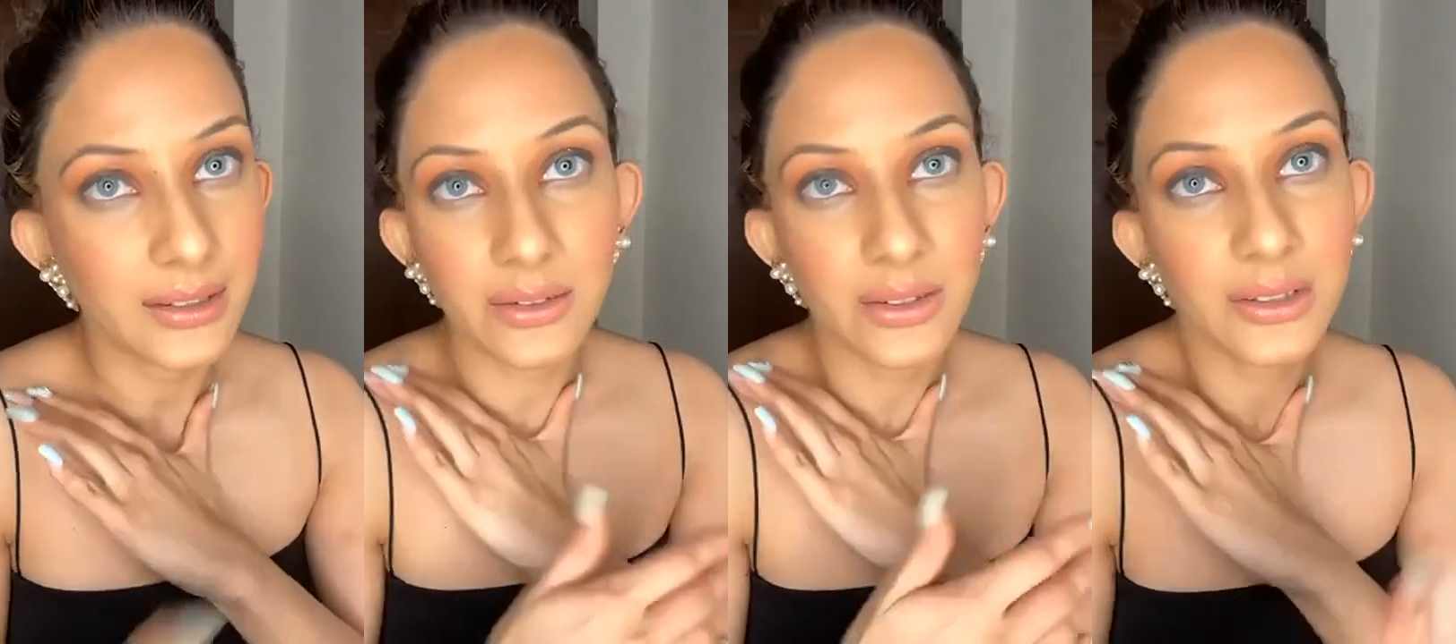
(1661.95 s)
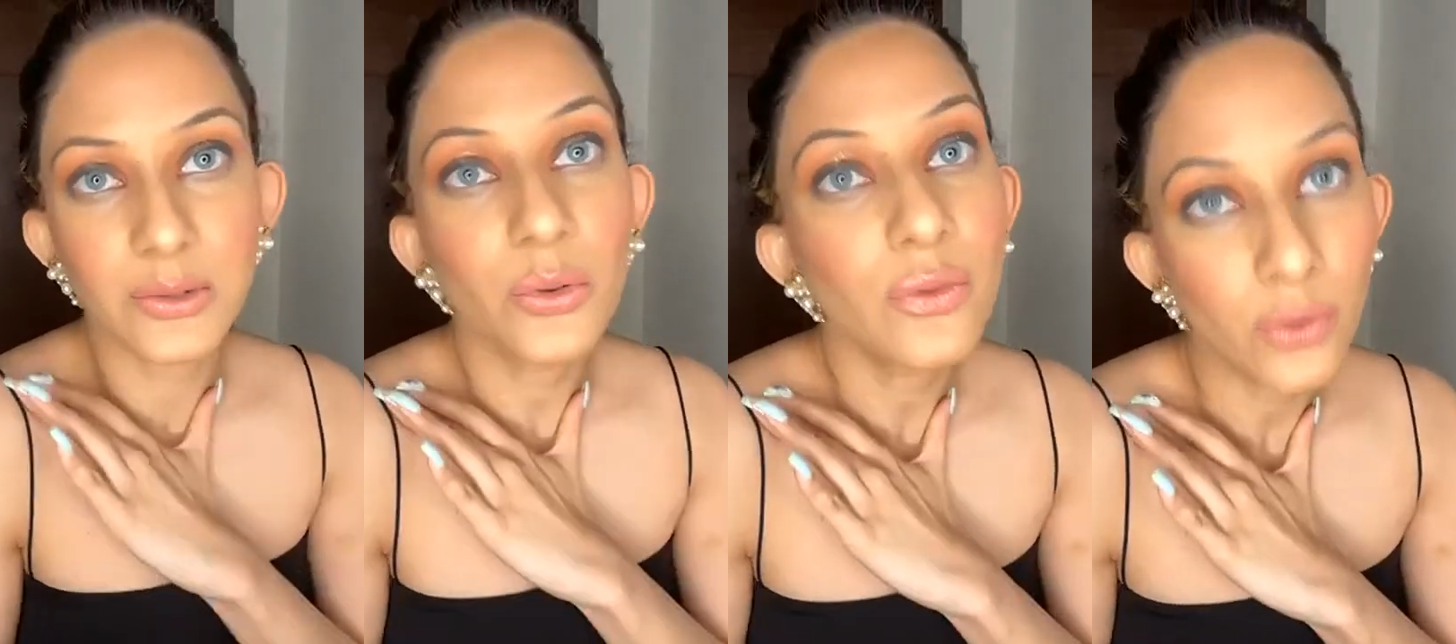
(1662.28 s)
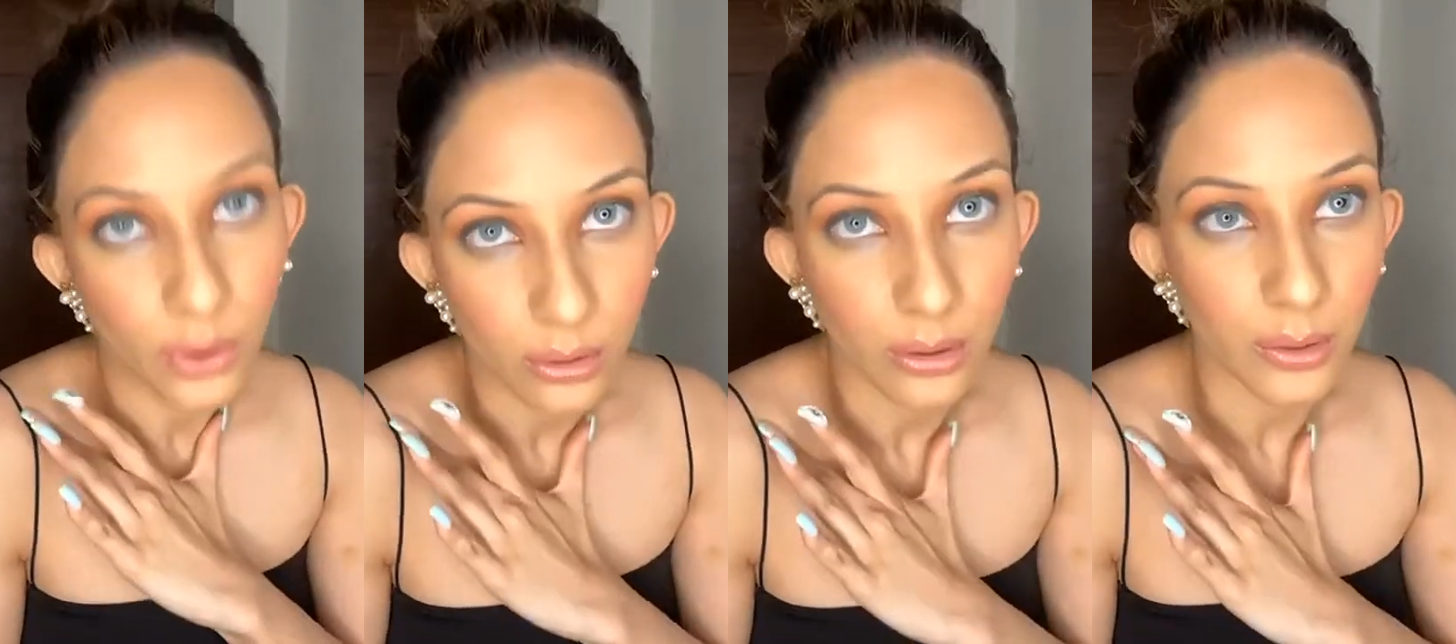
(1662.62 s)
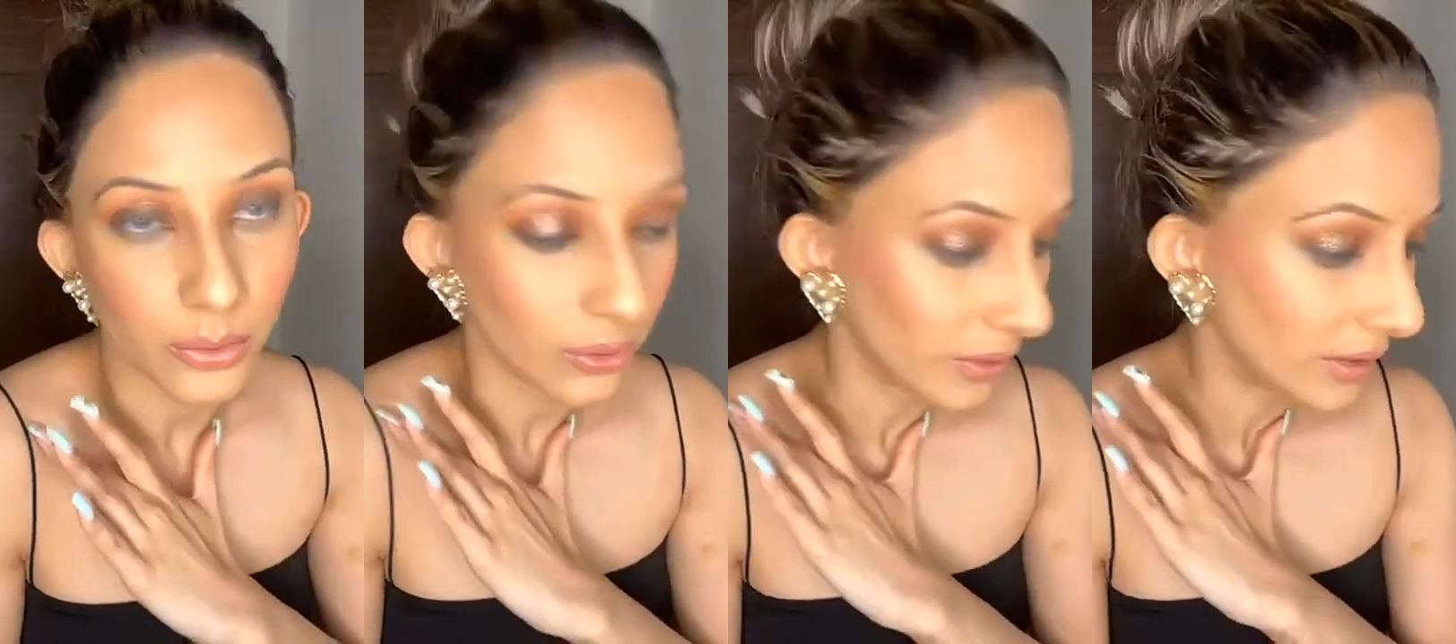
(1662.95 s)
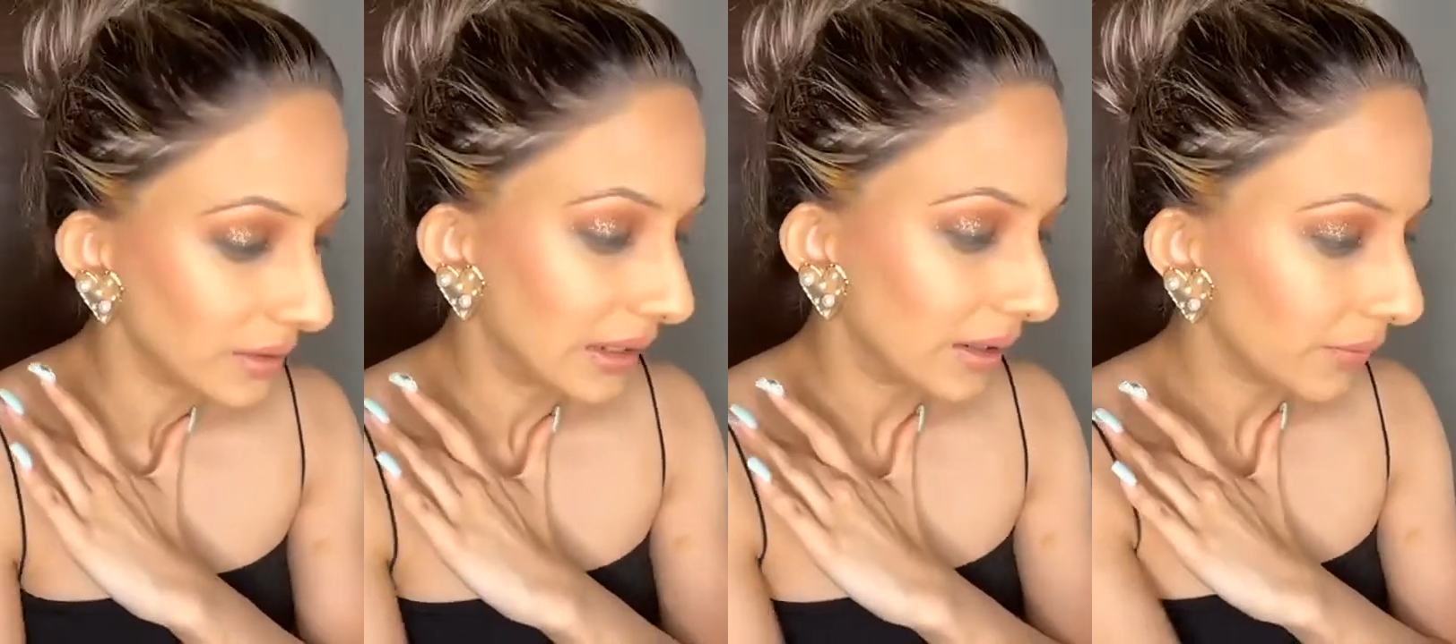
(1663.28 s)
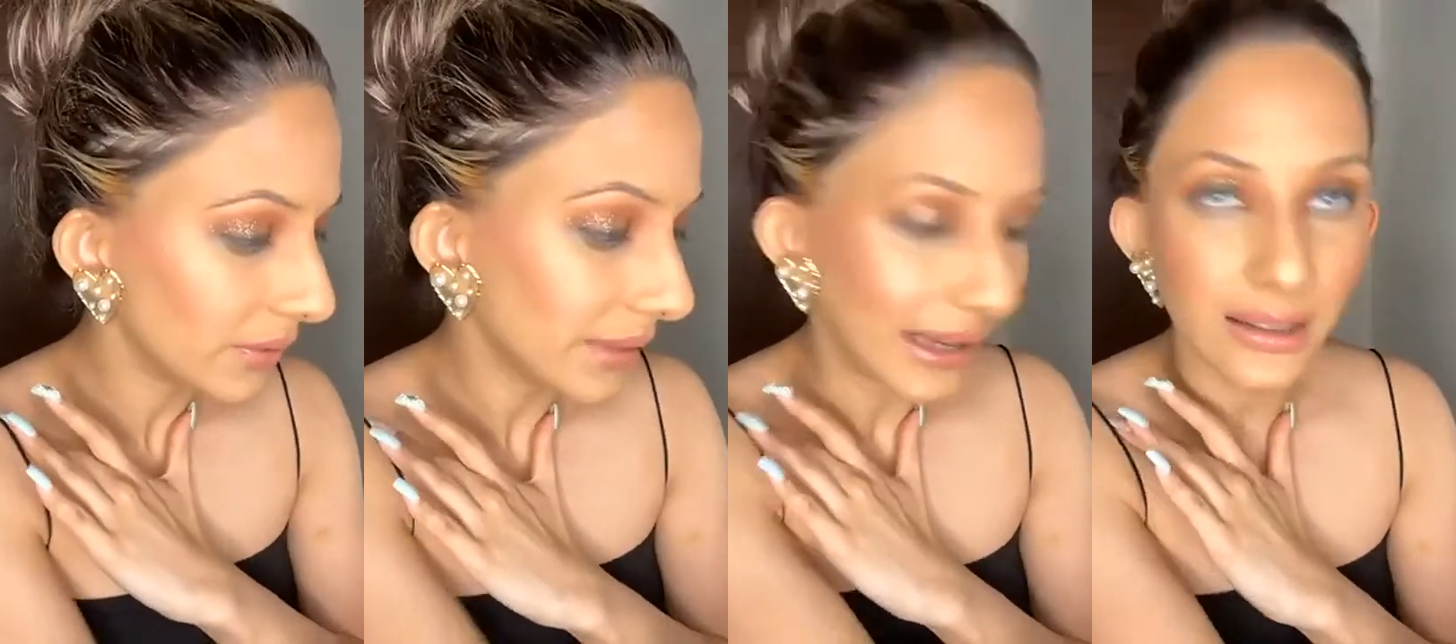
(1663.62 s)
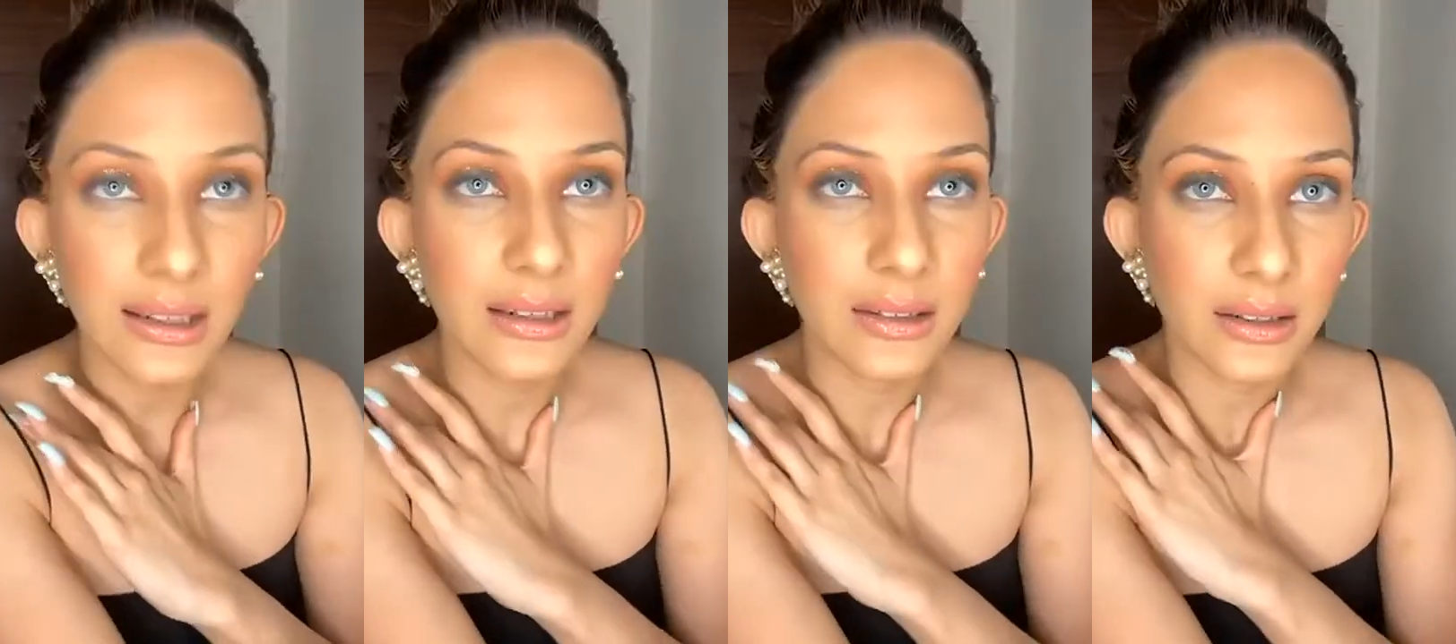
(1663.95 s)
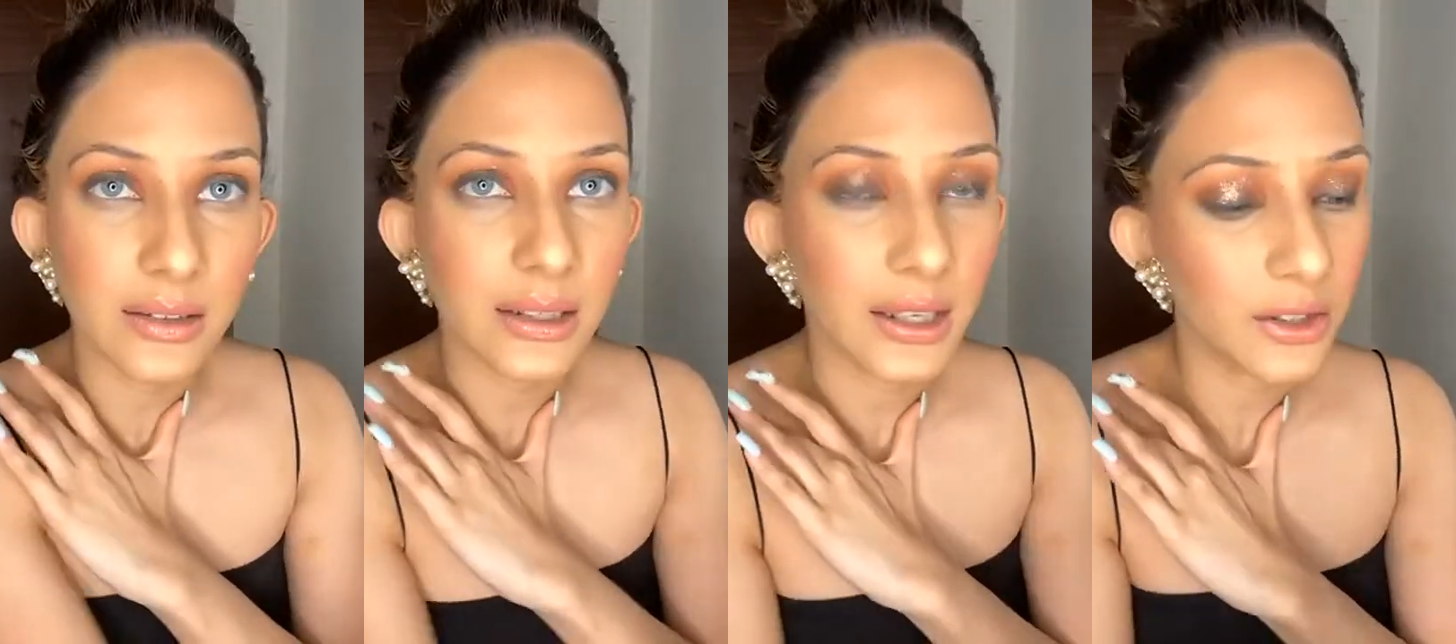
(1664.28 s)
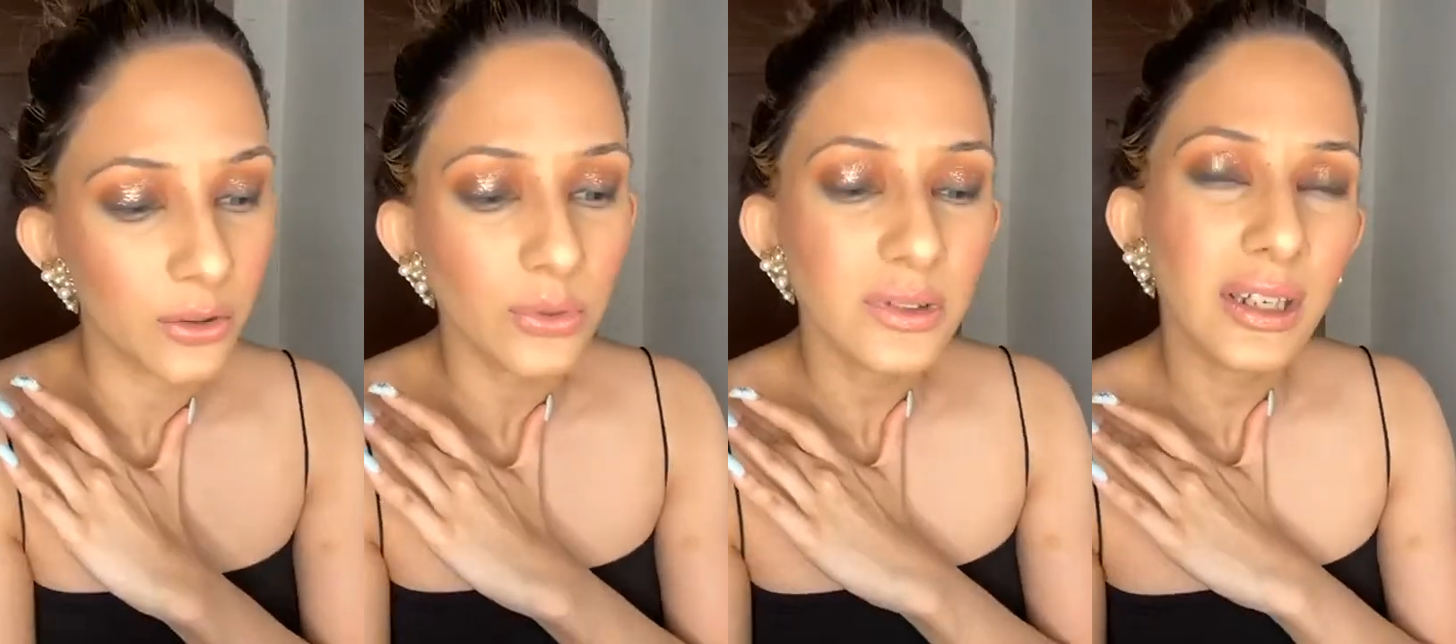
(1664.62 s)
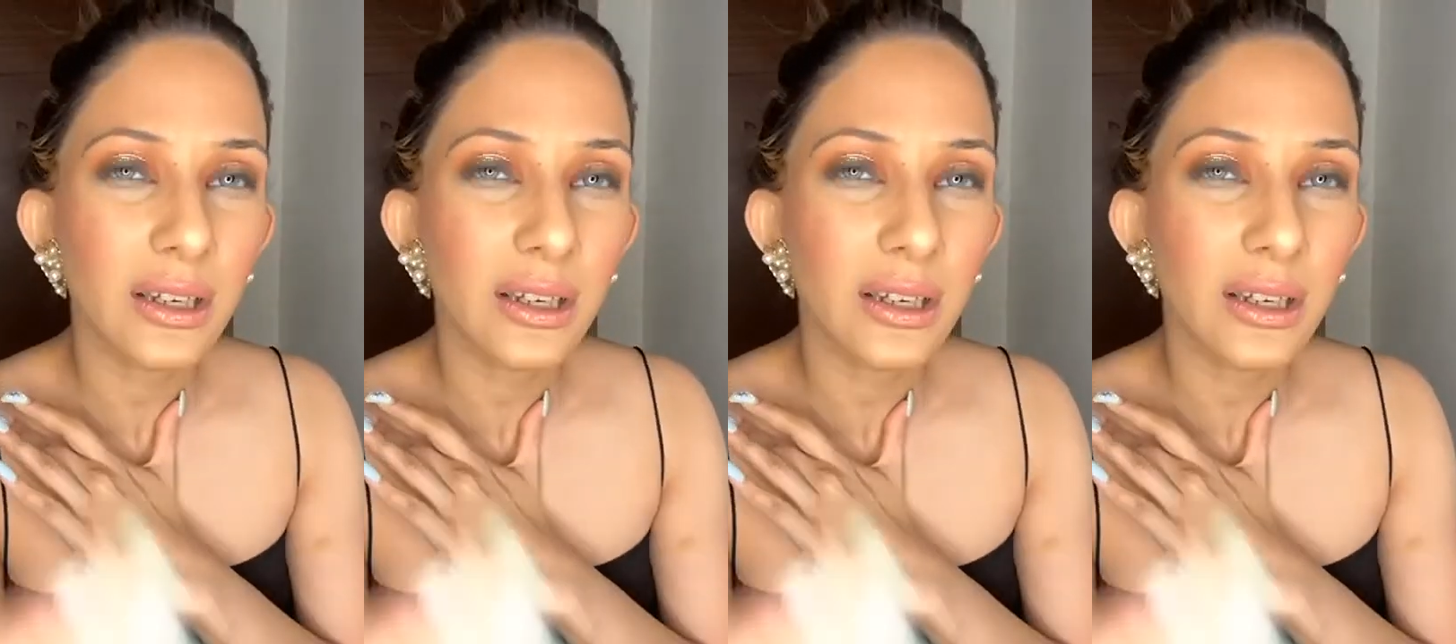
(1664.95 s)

So there's no fallout on this. And even that glitter that I use,